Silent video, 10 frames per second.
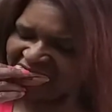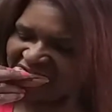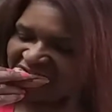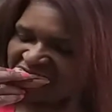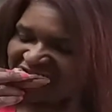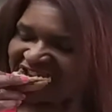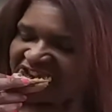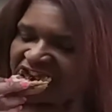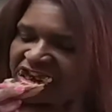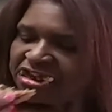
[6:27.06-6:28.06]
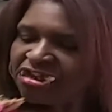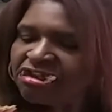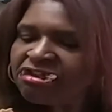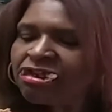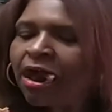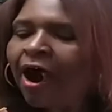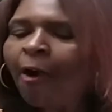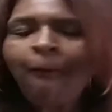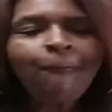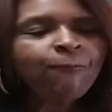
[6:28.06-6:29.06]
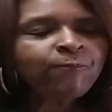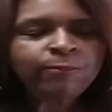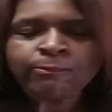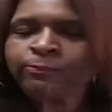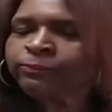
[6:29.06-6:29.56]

Oh my God. I'm